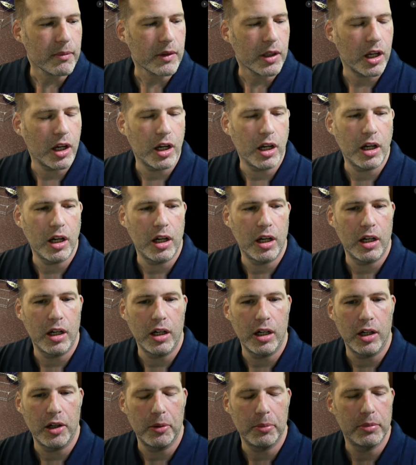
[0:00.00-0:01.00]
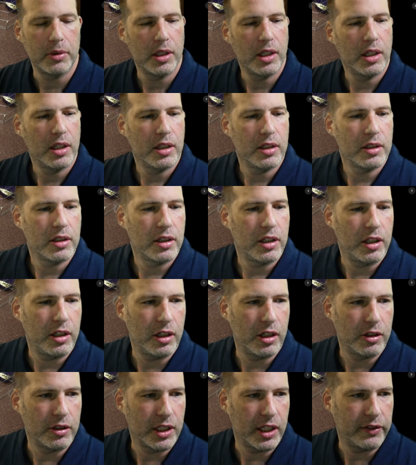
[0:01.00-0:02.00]
You
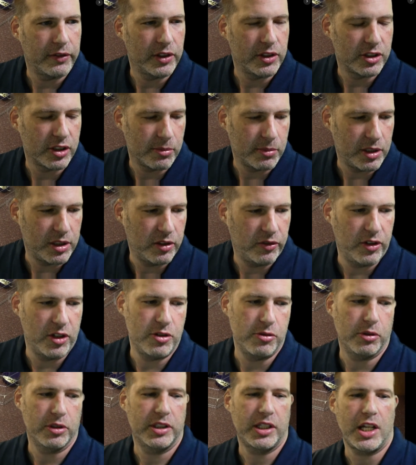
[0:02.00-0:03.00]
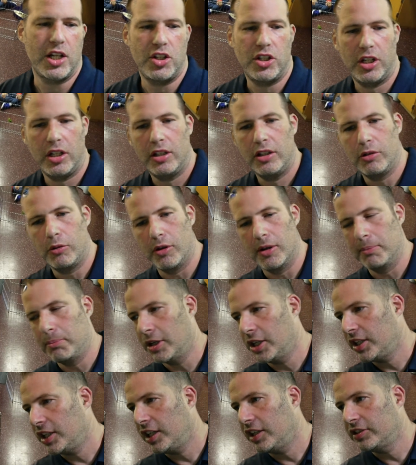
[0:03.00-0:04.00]
know, giving some individual attention to our
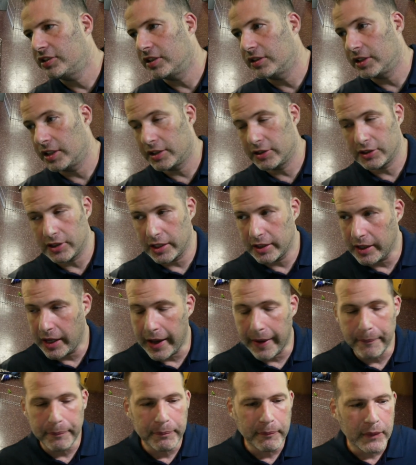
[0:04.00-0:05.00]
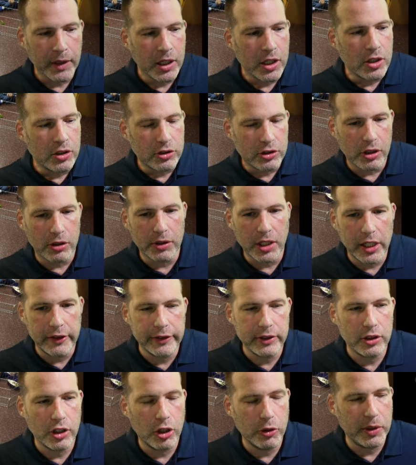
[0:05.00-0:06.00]
bunnies and things like that. So
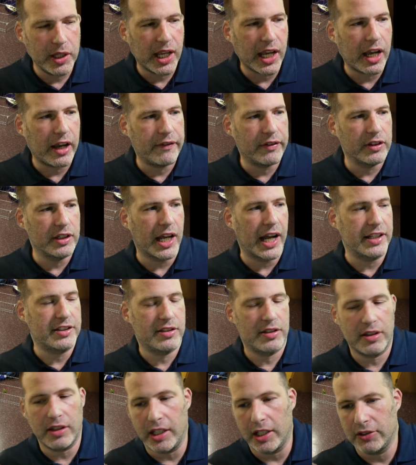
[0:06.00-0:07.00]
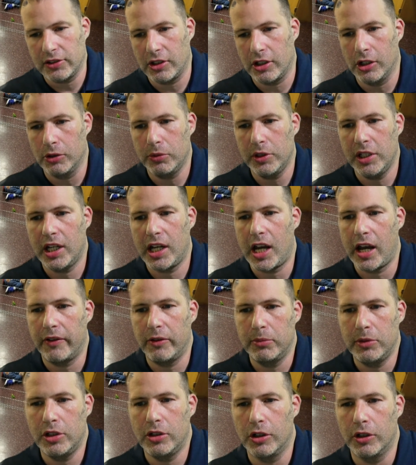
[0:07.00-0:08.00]
even though we have lots of things, you know, we have, let
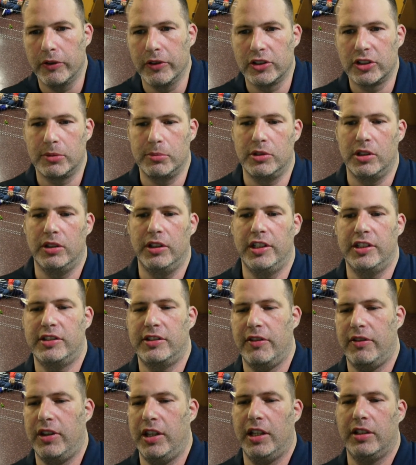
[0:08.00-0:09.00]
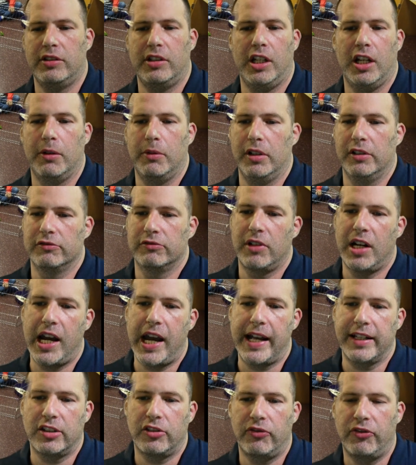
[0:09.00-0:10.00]
me go over some of the list of things here. We have
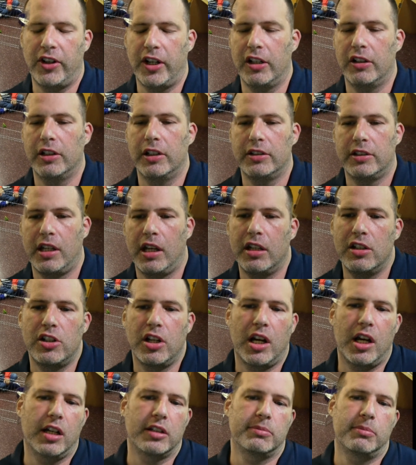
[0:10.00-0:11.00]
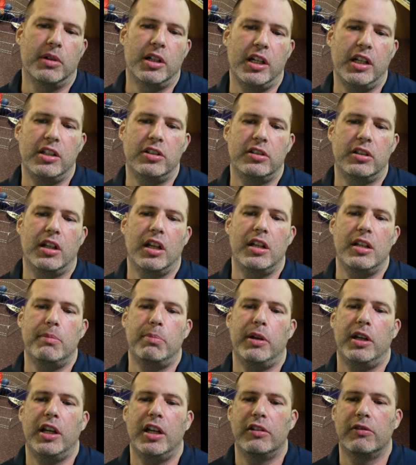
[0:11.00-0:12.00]
rats, ferrets, hedgehogs, mice, guinea
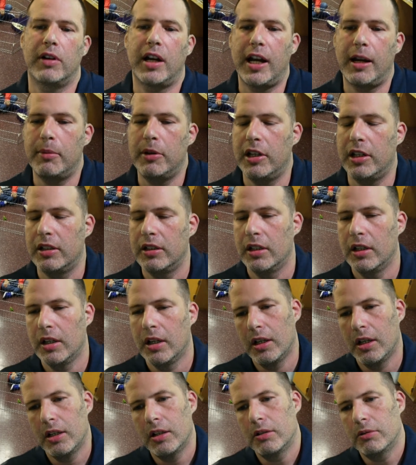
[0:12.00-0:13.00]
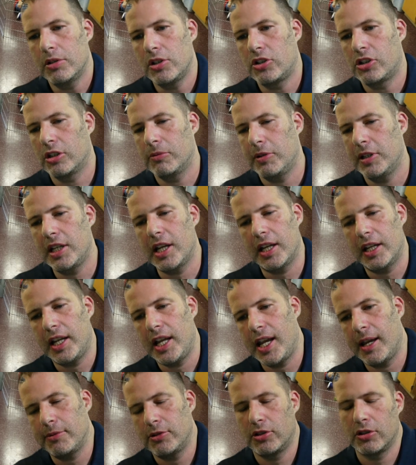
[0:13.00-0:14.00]
pig, rabbit. We should be getting
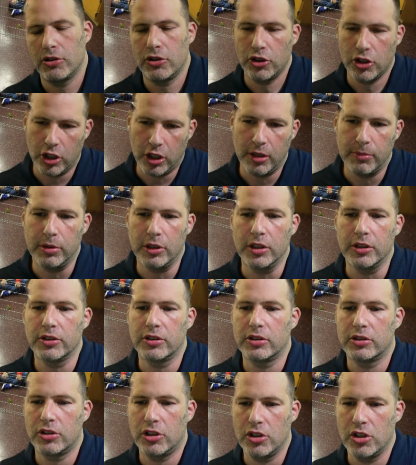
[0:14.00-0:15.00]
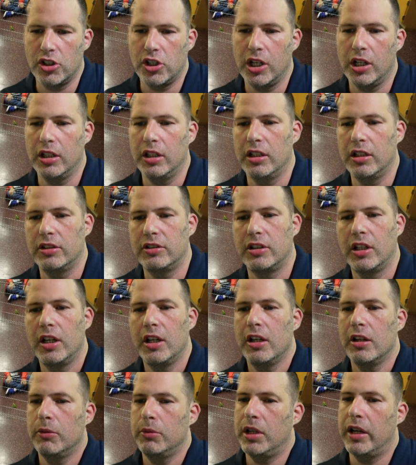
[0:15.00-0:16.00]
hamsters, gerbils, chinchillas.
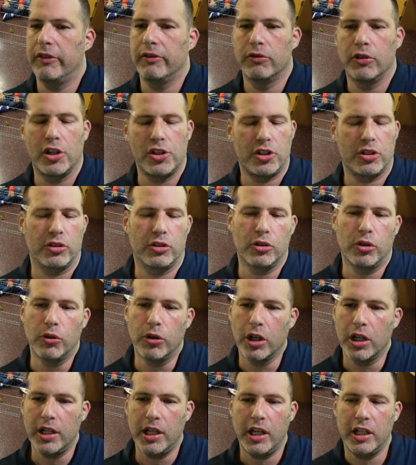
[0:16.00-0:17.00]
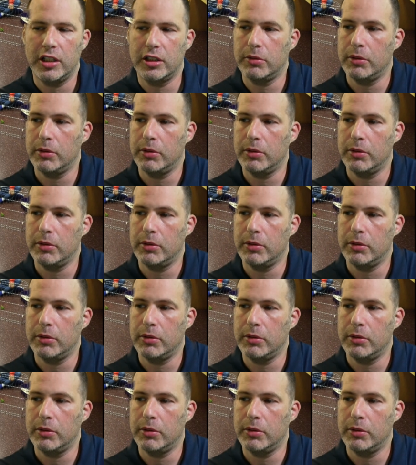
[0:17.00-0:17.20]
We have Russian tortoise.